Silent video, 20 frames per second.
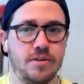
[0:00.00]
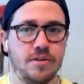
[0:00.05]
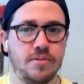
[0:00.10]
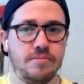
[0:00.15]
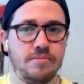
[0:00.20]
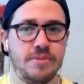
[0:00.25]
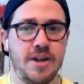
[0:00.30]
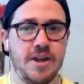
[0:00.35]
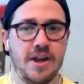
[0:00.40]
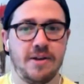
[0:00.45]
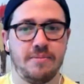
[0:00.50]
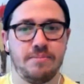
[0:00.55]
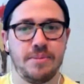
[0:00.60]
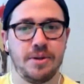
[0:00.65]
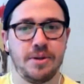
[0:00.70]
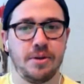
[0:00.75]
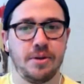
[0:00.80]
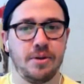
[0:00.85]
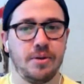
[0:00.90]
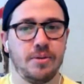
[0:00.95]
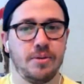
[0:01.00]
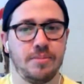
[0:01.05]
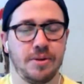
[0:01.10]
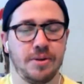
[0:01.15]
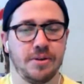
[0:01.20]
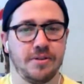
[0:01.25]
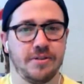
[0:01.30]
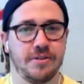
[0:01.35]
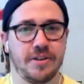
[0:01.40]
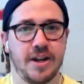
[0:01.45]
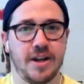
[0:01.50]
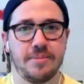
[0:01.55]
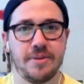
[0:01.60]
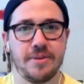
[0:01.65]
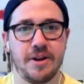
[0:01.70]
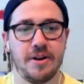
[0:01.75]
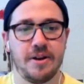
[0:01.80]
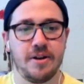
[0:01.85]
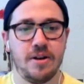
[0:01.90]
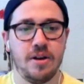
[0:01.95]
Yeah, middle middle lineup
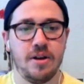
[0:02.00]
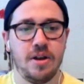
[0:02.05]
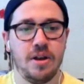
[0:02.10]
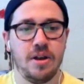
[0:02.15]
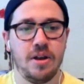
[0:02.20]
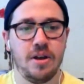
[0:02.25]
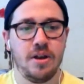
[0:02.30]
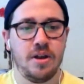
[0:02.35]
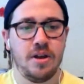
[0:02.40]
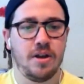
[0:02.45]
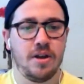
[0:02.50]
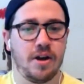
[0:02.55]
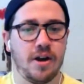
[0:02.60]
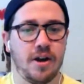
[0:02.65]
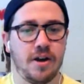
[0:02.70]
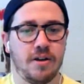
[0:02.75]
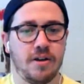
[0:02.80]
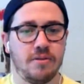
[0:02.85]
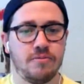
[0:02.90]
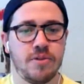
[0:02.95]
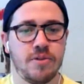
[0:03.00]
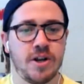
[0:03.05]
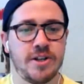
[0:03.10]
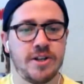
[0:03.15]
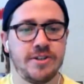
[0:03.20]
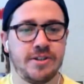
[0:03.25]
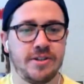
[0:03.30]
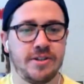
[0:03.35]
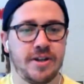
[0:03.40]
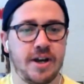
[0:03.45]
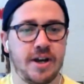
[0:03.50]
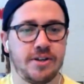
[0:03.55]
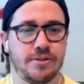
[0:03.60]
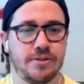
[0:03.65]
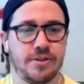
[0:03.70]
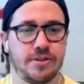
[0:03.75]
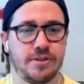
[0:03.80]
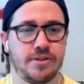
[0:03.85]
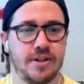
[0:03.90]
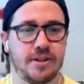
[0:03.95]
there. Uh, Rockies and Dodgers.
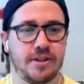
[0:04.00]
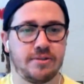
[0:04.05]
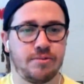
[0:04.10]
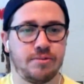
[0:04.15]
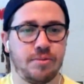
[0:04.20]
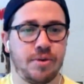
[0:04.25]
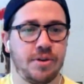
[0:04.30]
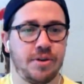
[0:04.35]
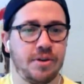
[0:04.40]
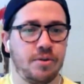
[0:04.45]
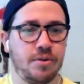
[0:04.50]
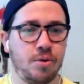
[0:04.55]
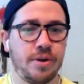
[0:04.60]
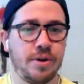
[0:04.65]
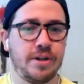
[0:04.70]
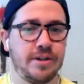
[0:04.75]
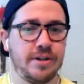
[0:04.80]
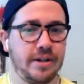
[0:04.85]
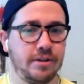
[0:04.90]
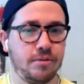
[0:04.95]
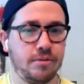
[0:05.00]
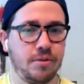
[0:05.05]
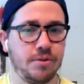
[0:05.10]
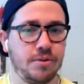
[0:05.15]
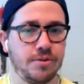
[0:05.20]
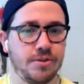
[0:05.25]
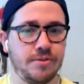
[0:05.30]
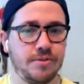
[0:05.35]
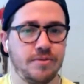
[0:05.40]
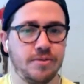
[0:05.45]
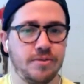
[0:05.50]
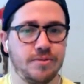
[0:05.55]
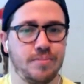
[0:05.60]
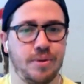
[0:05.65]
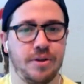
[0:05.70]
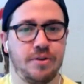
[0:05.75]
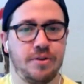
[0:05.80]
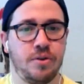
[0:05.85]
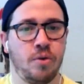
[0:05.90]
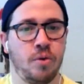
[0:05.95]
This next one, Jorge De La Rosa versus Bud
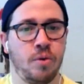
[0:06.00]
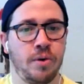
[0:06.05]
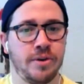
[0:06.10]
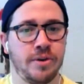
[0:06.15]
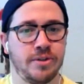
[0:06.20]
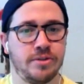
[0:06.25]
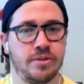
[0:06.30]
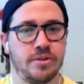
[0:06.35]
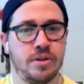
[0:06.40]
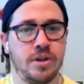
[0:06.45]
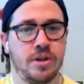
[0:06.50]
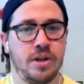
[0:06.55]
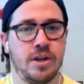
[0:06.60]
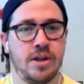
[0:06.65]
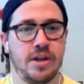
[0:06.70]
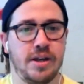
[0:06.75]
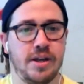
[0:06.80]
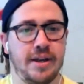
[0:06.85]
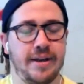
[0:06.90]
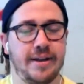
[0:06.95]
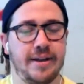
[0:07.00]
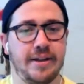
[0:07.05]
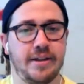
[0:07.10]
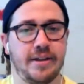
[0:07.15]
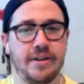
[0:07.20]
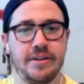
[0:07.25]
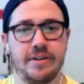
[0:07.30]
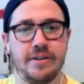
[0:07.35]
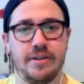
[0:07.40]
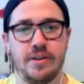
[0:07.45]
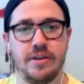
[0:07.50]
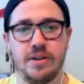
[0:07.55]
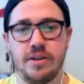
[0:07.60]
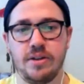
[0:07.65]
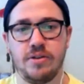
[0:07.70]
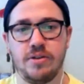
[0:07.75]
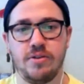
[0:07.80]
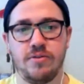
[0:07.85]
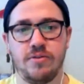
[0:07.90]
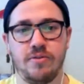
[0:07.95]
Norris, and
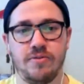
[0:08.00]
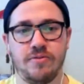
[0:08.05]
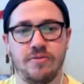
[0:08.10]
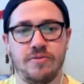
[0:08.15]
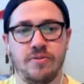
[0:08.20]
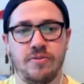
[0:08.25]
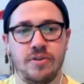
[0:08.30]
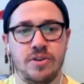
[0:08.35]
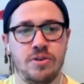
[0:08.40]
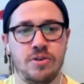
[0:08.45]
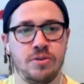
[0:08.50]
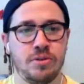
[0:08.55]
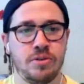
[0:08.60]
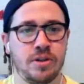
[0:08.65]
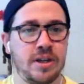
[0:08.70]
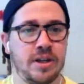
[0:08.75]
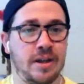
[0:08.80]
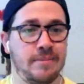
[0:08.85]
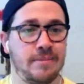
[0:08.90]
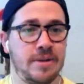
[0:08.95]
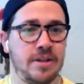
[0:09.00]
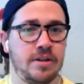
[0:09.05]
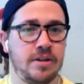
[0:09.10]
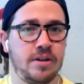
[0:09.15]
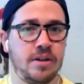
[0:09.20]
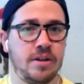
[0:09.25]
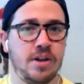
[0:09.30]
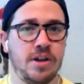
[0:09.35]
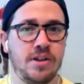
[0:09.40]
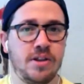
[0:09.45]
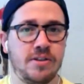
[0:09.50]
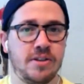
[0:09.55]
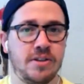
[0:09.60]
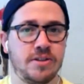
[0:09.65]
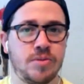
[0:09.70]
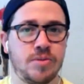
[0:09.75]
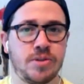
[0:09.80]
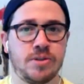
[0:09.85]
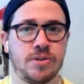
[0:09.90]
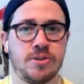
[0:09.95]
you're looking. I mean, this
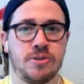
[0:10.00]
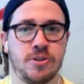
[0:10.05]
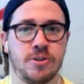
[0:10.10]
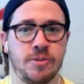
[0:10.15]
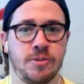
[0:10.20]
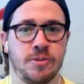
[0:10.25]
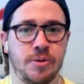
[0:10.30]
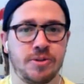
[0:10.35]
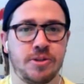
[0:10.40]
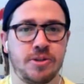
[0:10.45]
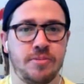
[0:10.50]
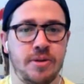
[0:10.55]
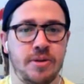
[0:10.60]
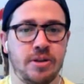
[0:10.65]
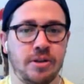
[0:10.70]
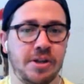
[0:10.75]
was Ooh. supposed to be